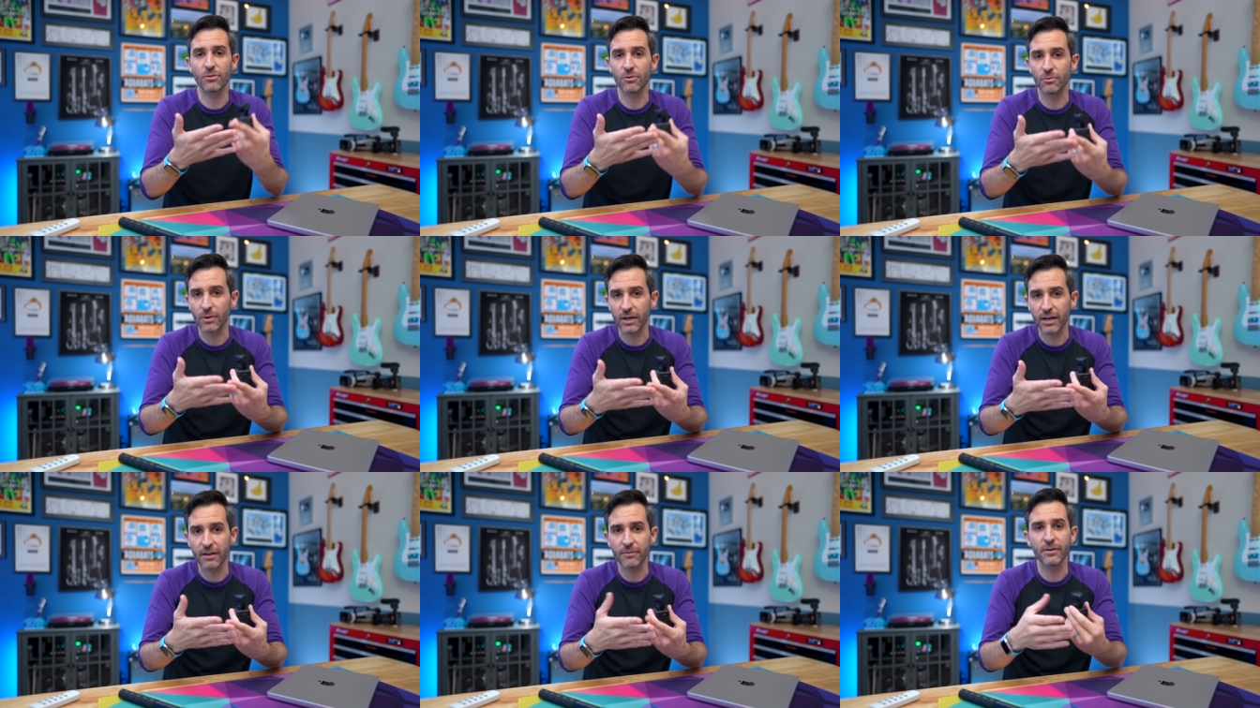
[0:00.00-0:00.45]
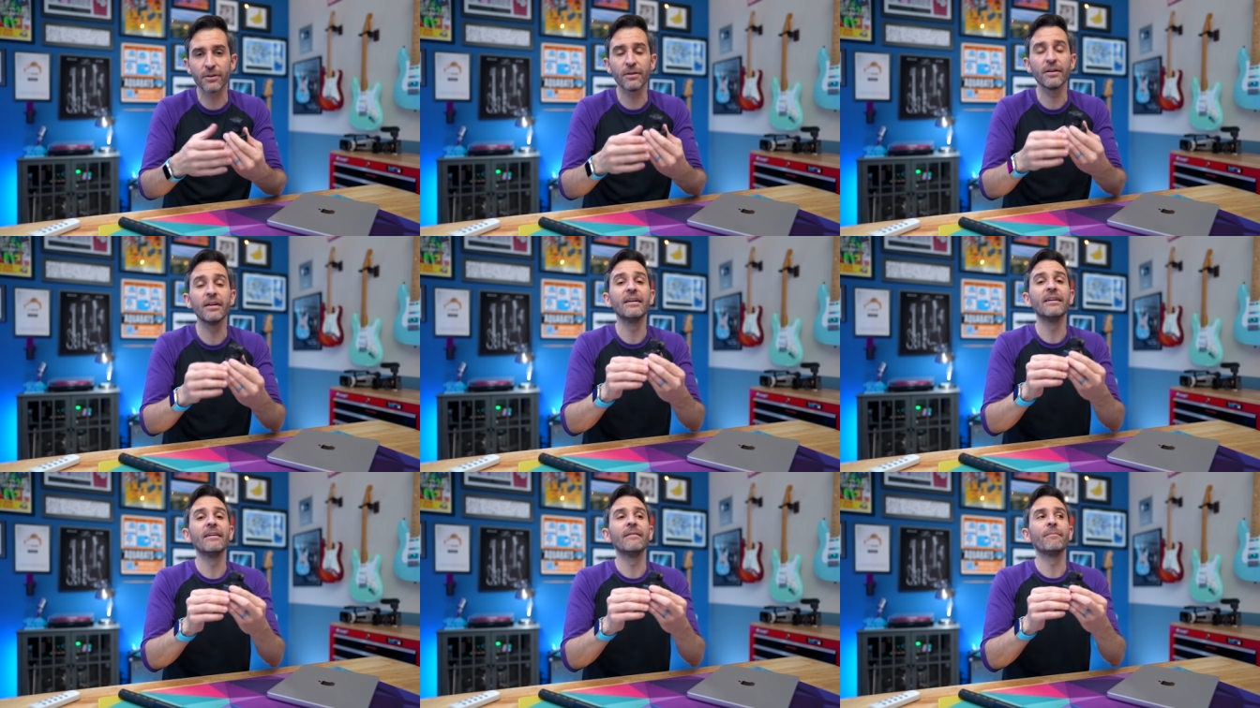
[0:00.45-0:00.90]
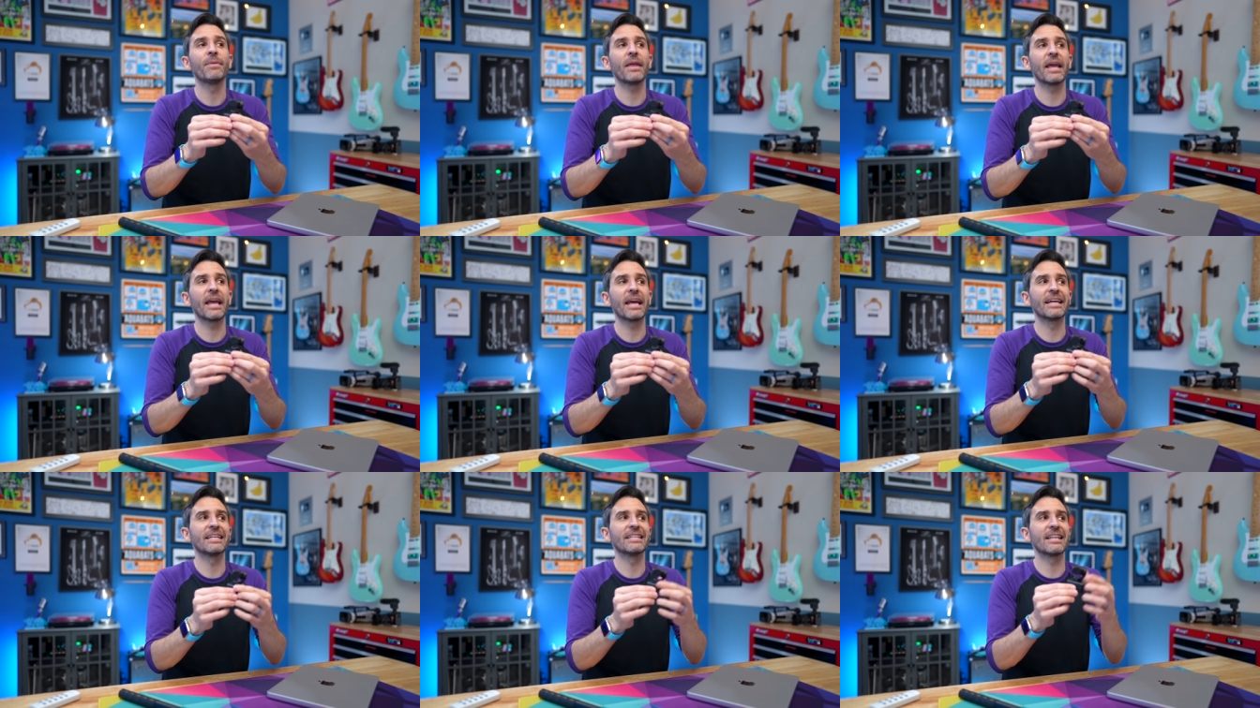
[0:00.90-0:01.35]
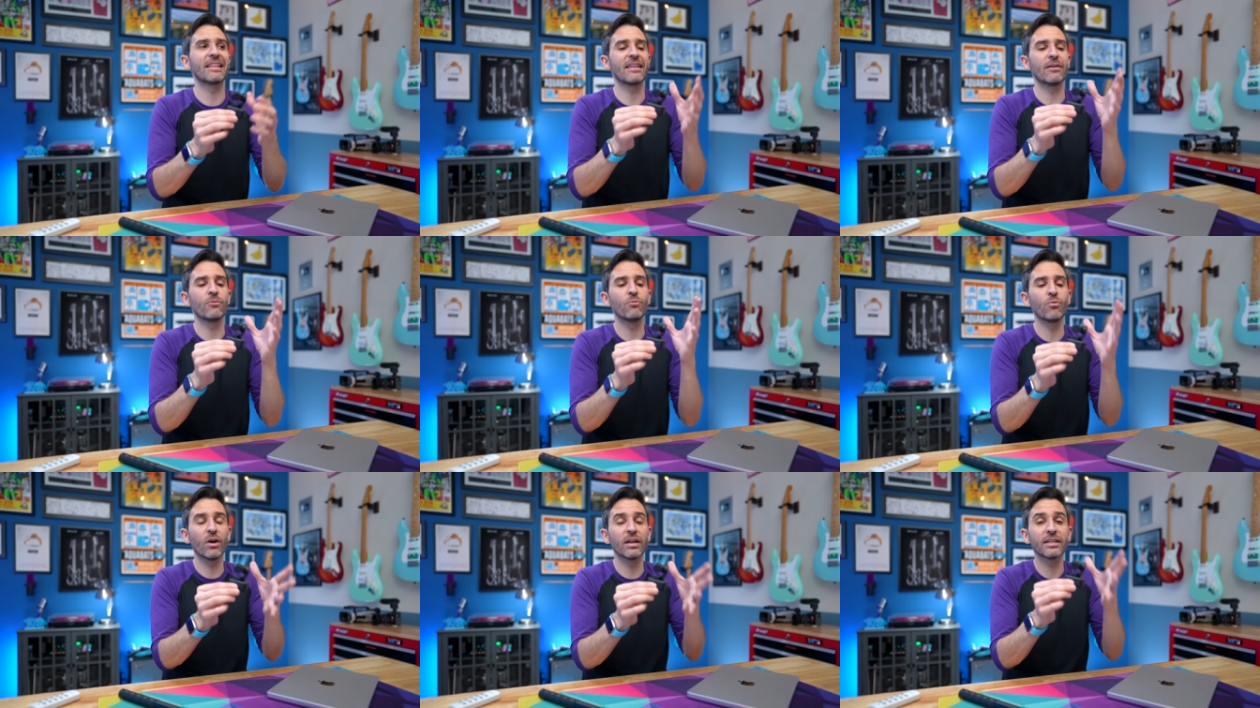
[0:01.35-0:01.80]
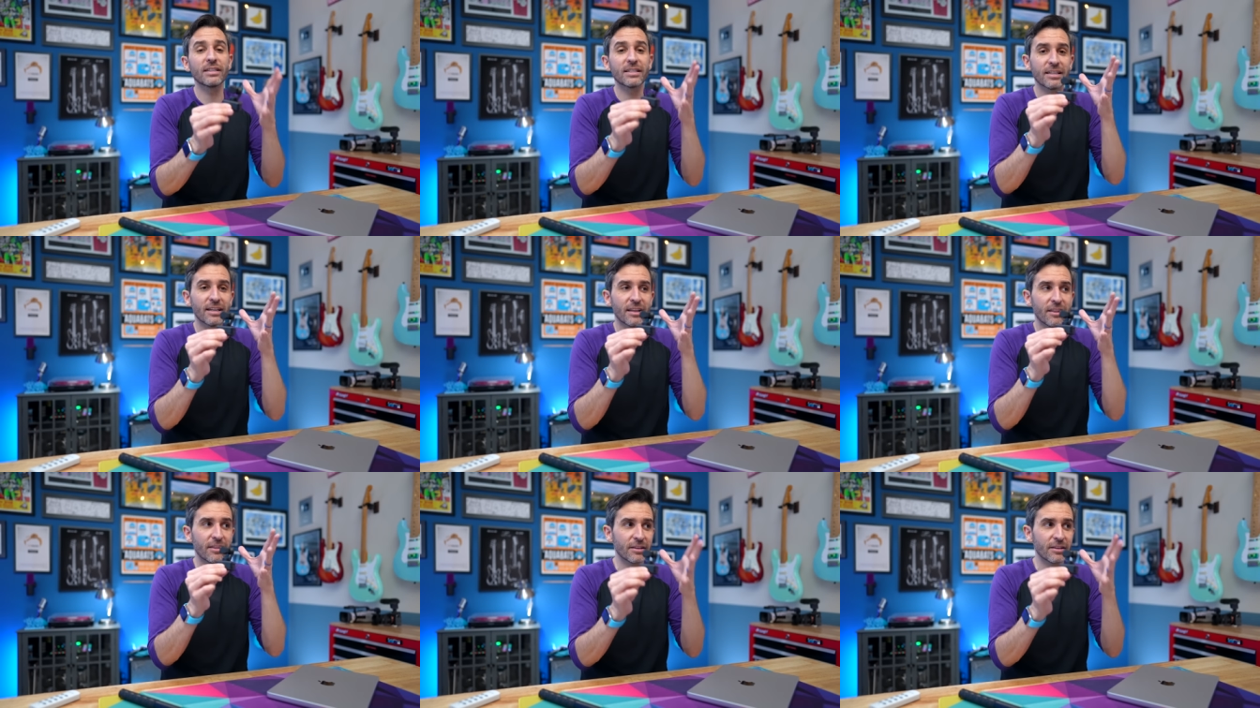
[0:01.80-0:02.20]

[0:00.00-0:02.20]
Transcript: or whatever, and they want